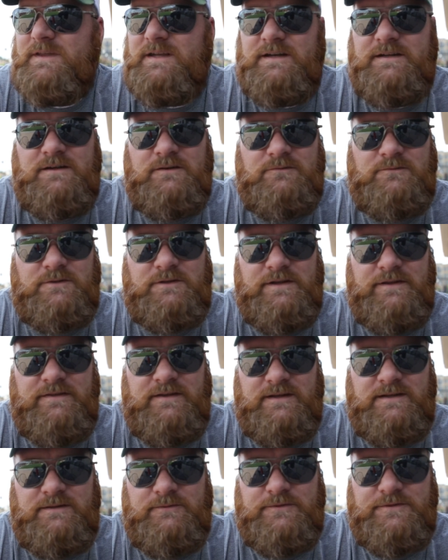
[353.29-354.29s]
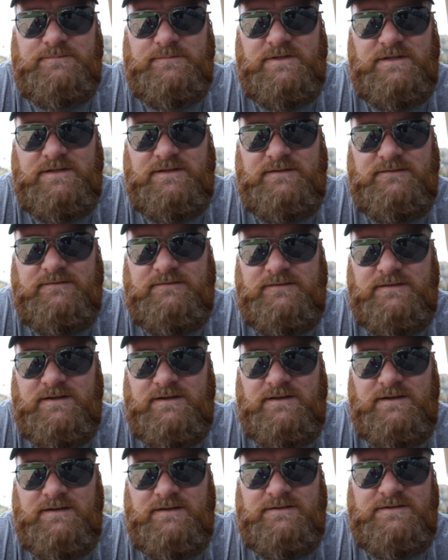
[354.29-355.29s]
and I don't really think it was me
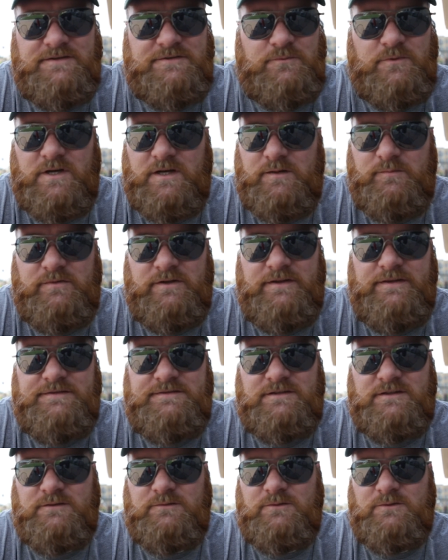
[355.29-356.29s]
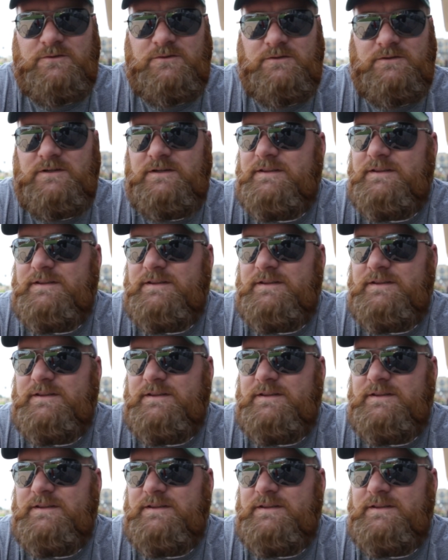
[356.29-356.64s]
just wanting to play the starter role.